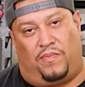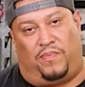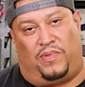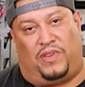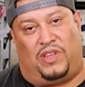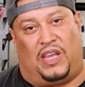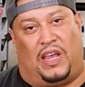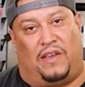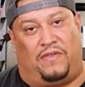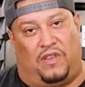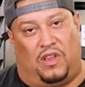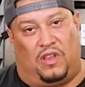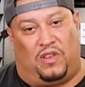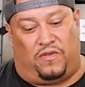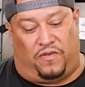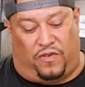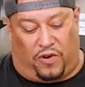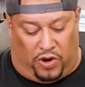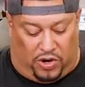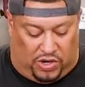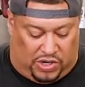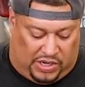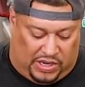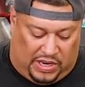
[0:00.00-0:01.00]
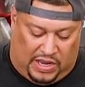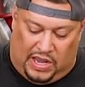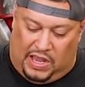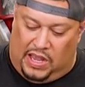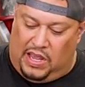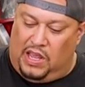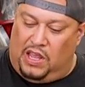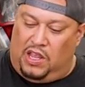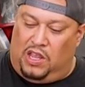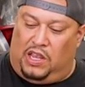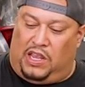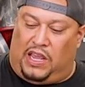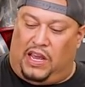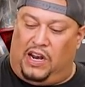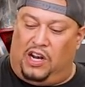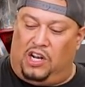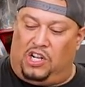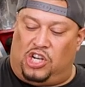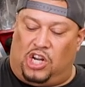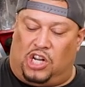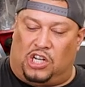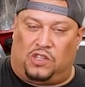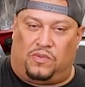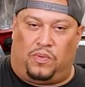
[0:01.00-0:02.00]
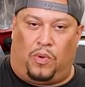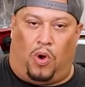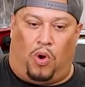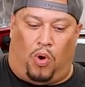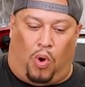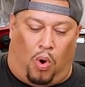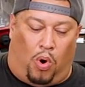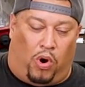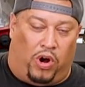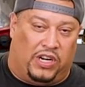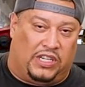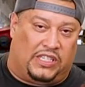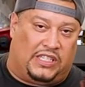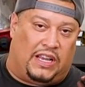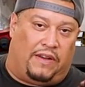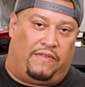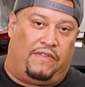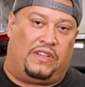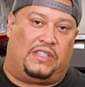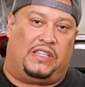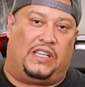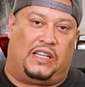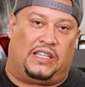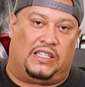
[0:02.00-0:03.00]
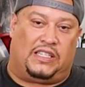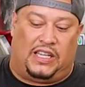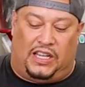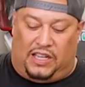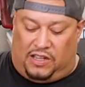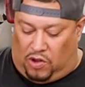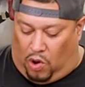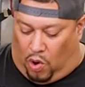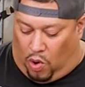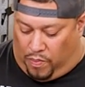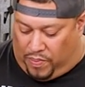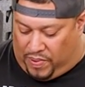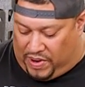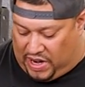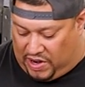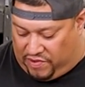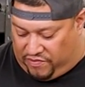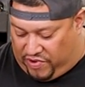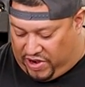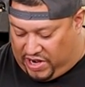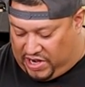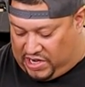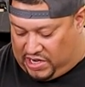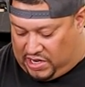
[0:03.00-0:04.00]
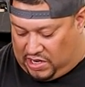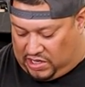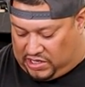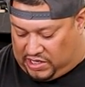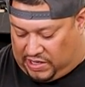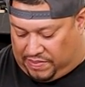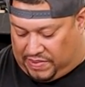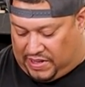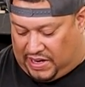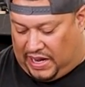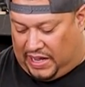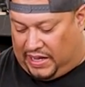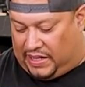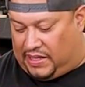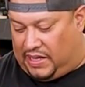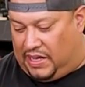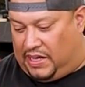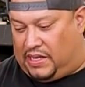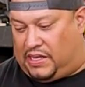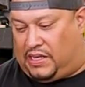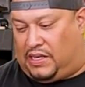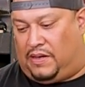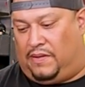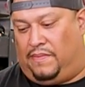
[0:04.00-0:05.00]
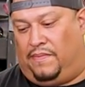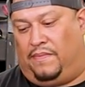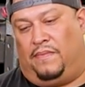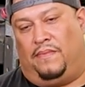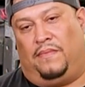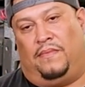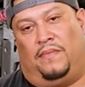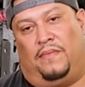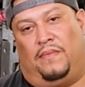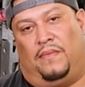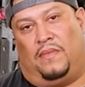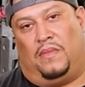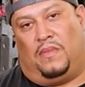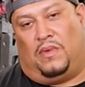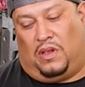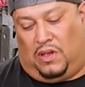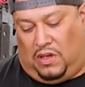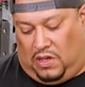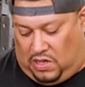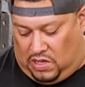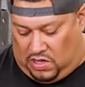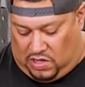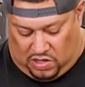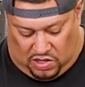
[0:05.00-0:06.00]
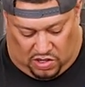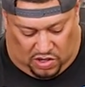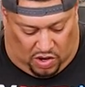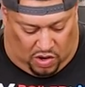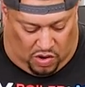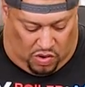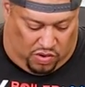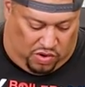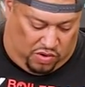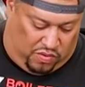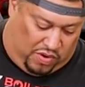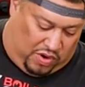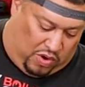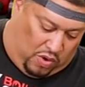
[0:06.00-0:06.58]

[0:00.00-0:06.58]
Safety is first. get adjustable, or a seven sixteenths open-end wrench, something like this. So you